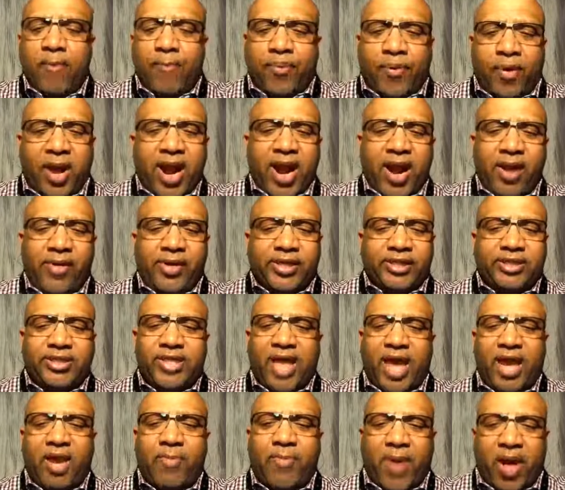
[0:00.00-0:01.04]
Prayer is
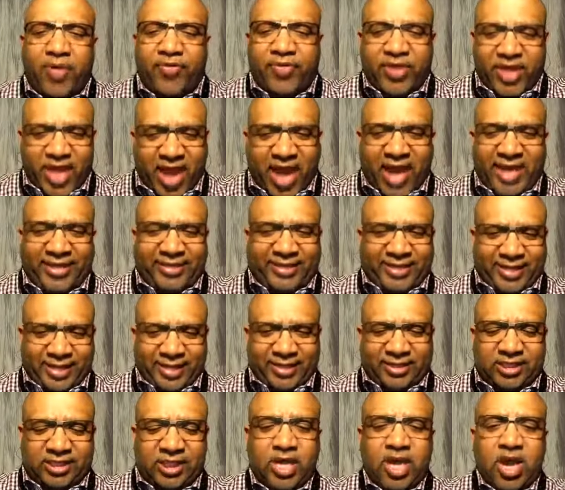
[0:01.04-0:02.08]
not about the
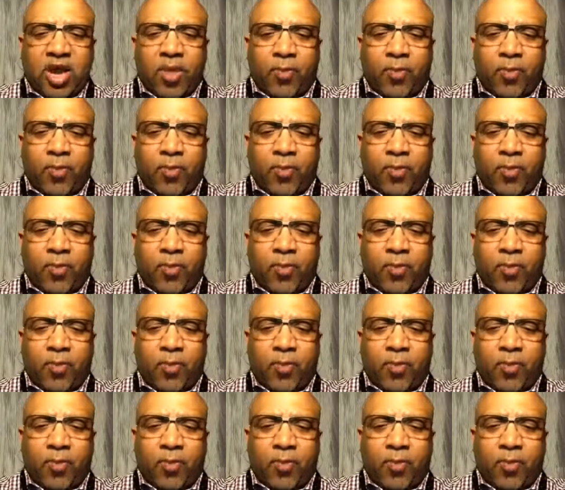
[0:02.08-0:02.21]
antics.